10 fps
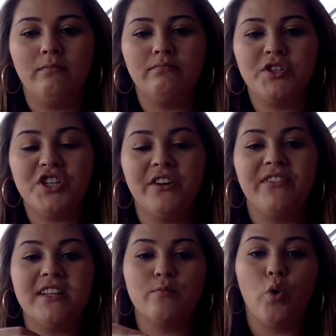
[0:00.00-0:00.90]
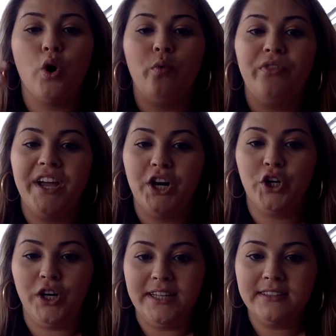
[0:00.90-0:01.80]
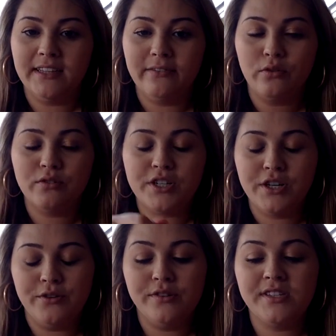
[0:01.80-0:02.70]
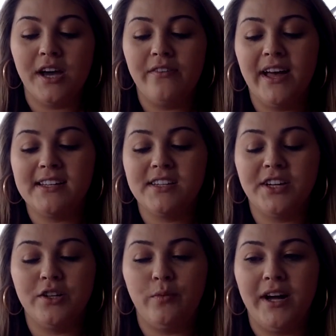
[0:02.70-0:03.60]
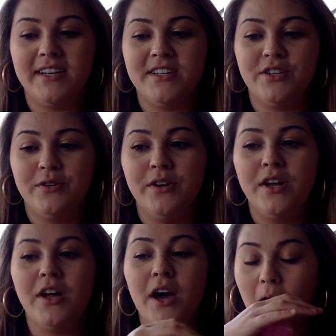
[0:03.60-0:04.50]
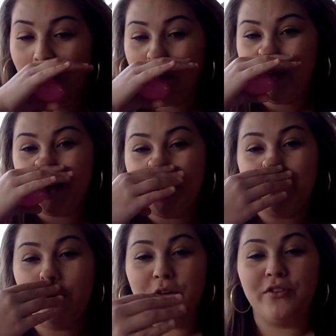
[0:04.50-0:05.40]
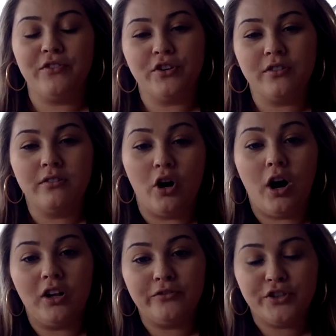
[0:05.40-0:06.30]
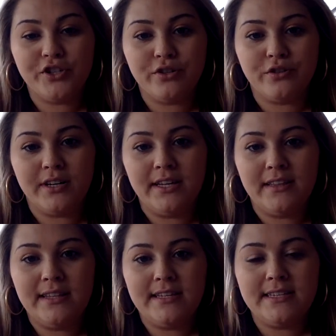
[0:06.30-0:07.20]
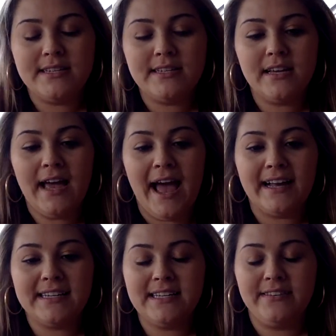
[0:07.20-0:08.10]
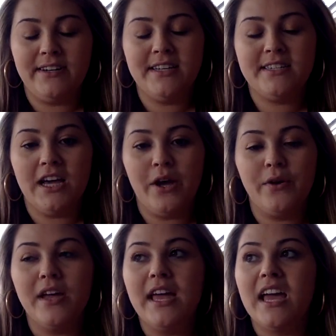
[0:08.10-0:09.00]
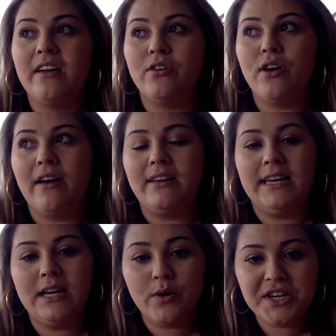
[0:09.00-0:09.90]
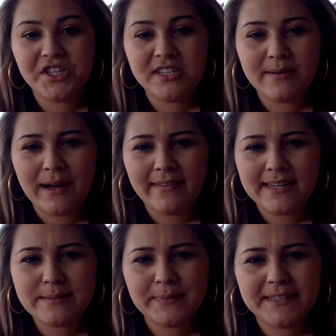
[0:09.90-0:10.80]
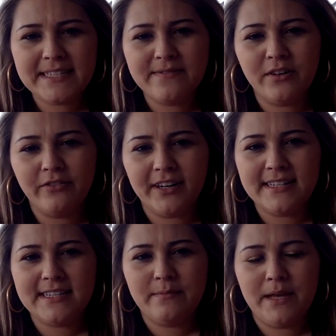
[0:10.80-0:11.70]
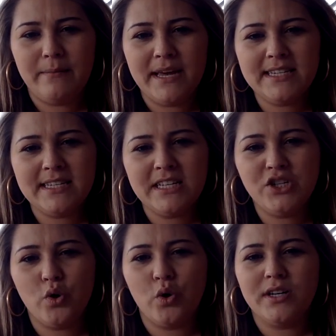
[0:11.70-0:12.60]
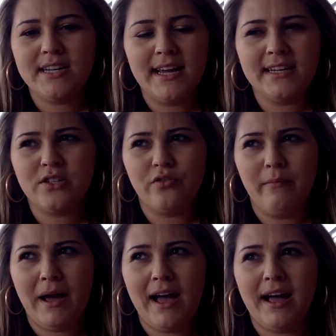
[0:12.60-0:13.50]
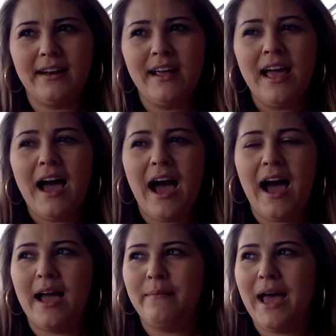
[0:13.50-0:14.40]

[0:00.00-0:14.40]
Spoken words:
stuff that's more on their grade level too. So that's a good way to integrate both of your or all of your children in this activity. So if you have any questions about this, please feel free to send me a message or a text or remind. I'm